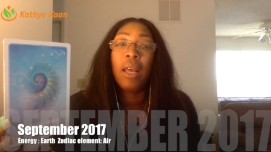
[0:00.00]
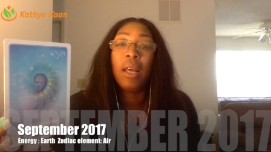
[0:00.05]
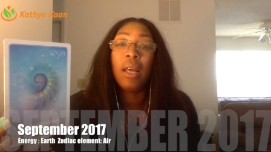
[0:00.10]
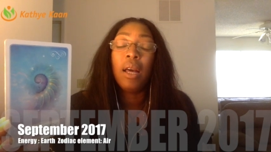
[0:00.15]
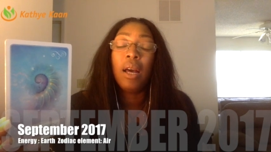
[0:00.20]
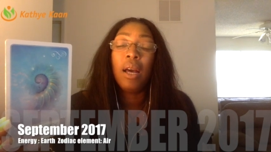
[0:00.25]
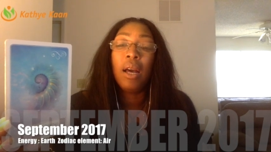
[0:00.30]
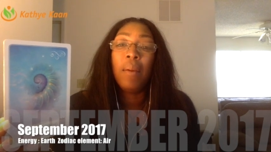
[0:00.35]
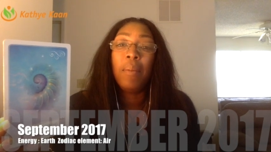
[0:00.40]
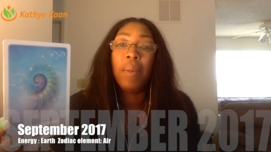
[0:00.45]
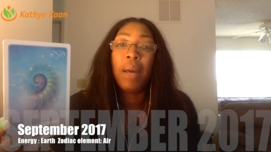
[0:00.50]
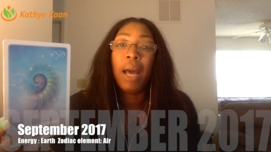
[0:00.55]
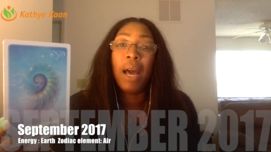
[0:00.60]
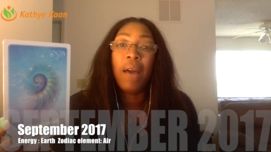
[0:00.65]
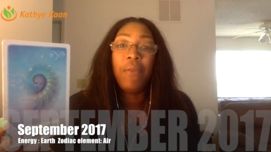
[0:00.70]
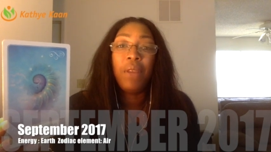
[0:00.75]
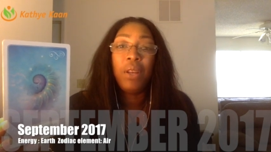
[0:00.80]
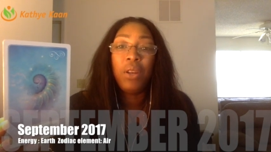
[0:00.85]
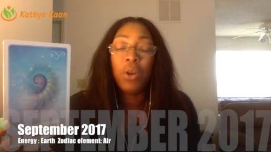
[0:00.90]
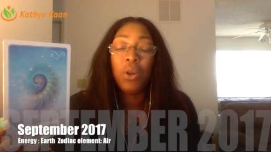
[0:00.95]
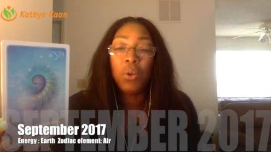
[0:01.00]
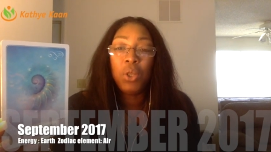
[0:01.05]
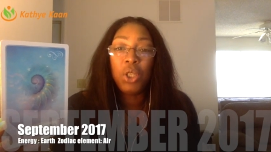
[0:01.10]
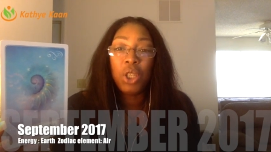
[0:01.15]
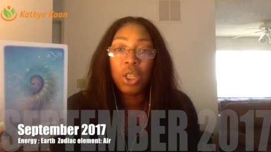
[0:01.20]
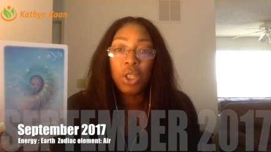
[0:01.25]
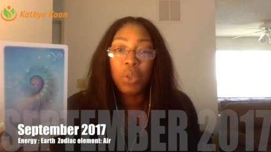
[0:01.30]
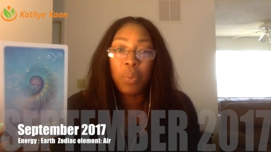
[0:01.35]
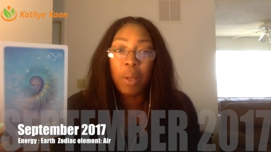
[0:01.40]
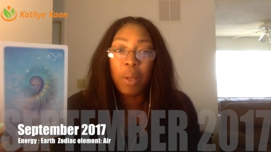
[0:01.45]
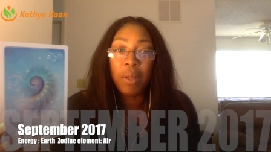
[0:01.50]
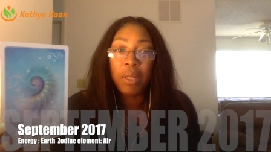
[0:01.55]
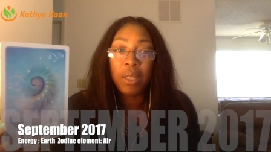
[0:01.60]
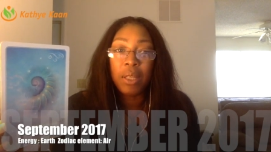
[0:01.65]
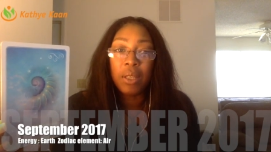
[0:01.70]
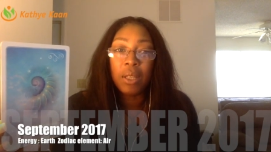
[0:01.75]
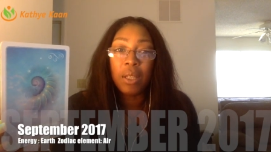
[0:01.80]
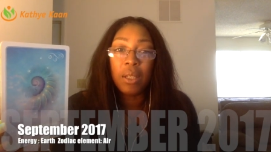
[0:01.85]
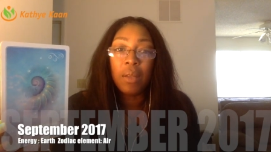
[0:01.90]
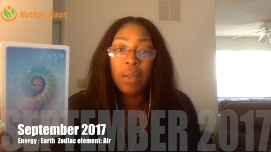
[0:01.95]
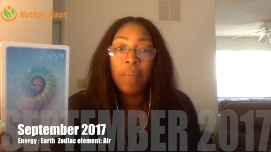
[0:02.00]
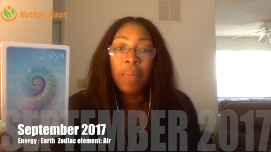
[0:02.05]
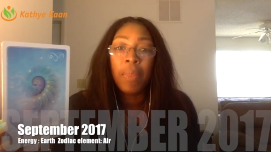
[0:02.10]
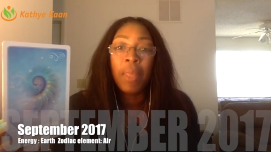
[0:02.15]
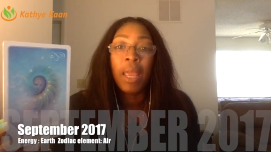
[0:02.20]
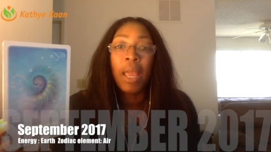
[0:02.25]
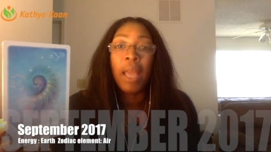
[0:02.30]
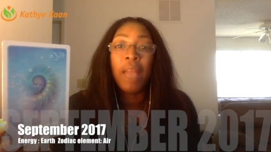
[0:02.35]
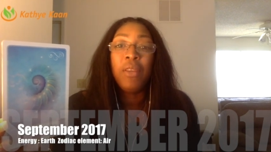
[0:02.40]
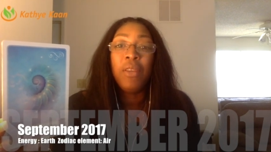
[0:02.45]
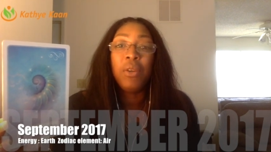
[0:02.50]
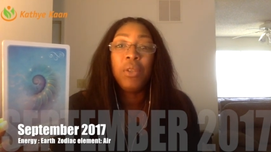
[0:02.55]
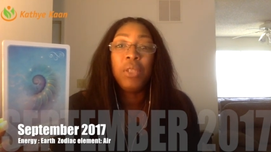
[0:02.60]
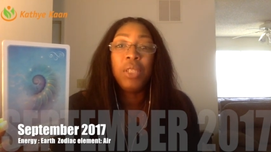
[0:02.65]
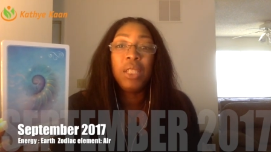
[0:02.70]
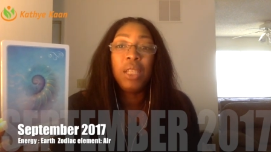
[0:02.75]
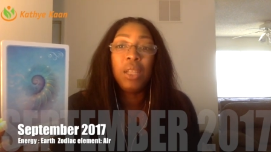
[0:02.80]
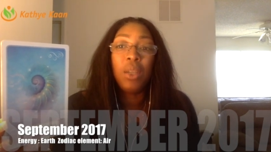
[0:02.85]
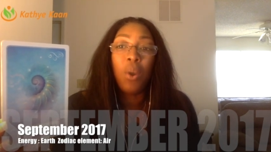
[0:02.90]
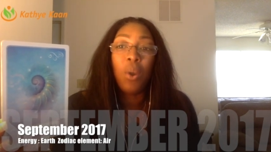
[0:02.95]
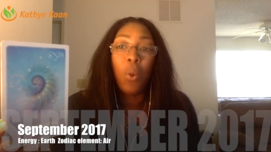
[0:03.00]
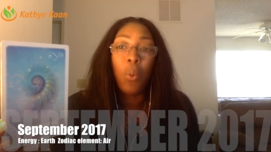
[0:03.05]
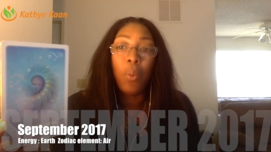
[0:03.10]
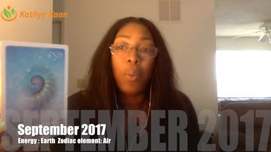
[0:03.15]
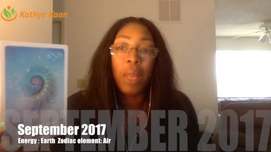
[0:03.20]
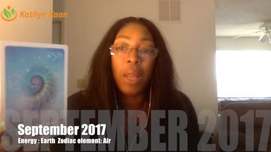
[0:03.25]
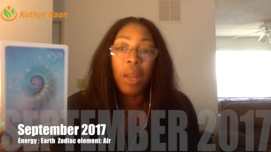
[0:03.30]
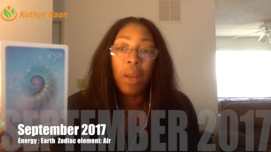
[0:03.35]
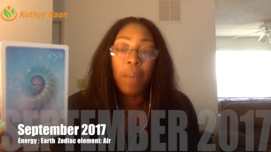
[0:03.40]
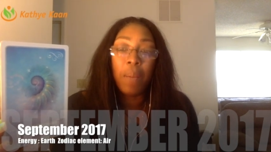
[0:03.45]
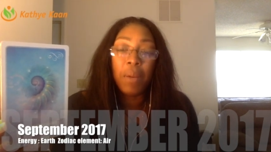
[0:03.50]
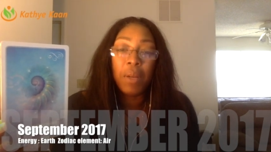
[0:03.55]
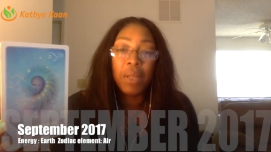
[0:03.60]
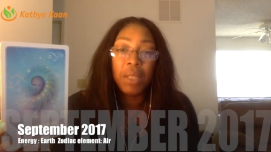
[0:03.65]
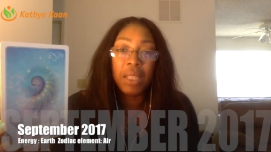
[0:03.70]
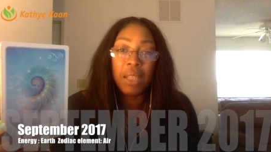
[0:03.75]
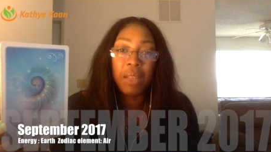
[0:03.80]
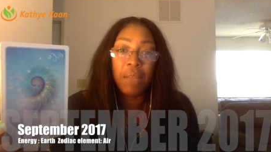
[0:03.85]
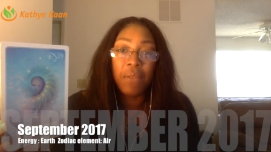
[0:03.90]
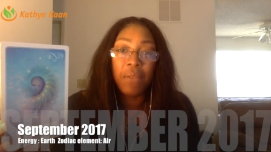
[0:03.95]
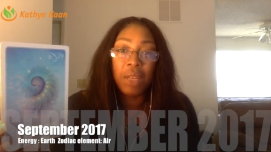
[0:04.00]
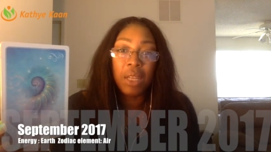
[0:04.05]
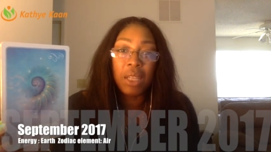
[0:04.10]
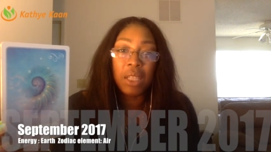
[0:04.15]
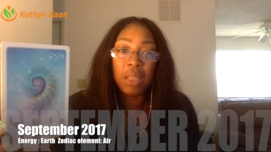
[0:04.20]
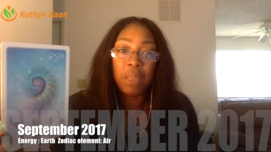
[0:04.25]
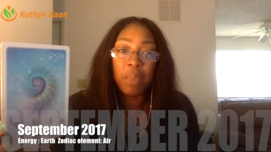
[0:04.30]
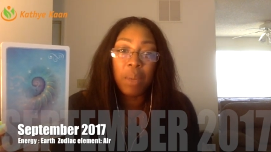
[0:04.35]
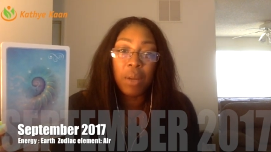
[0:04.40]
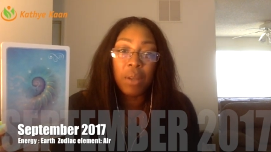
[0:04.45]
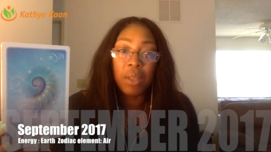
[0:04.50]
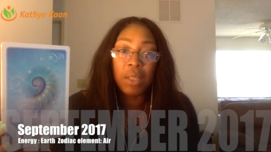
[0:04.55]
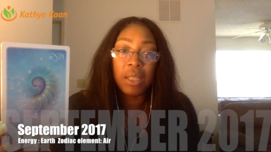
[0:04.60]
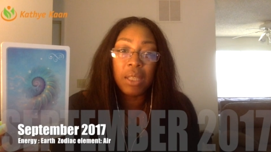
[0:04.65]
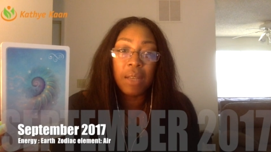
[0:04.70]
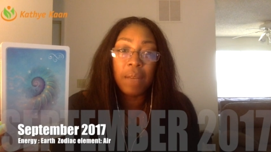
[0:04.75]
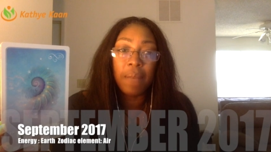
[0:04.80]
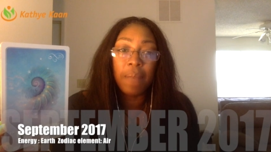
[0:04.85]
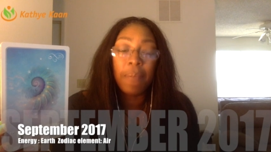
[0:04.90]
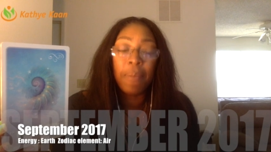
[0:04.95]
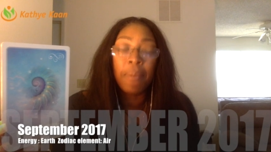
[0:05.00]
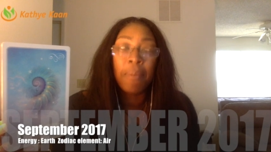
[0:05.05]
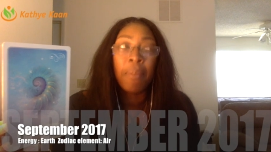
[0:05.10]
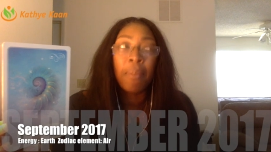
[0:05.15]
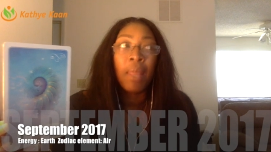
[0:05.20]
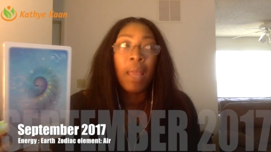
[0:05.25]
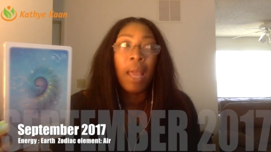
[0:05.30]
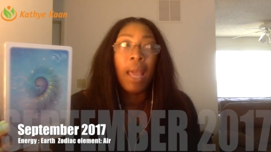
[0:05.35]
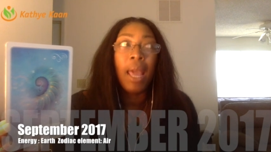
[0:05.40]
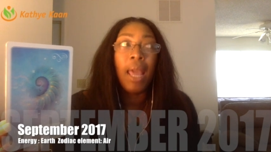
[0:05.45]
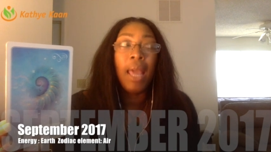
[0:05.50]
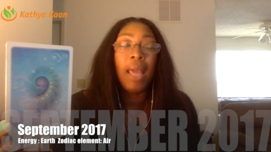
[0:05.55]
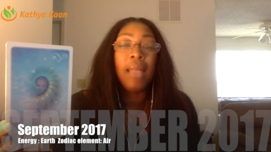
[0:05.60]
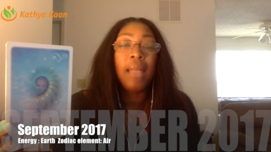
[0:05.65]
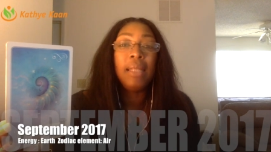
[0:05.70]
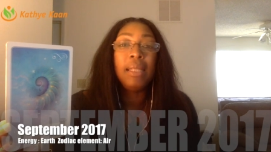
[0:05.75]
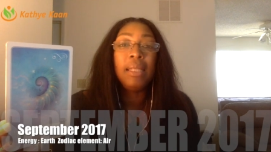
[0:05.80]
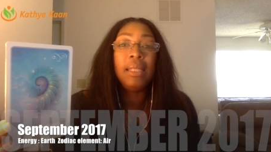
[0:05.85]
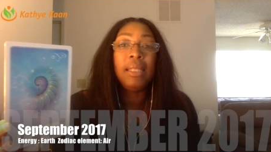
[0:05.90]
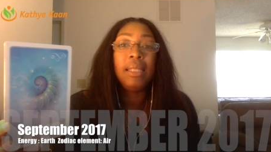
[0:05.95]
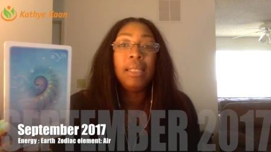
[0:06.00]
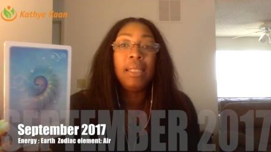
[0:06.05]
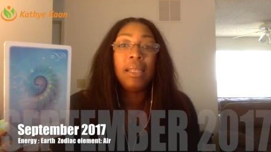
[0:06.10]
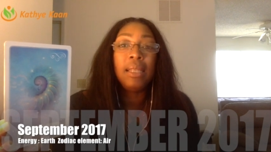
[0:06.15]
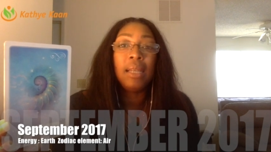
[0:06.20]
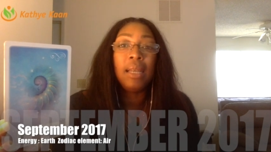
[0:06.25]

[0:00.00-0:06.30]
having no judgmental, and you're still opening up yourself to this person. And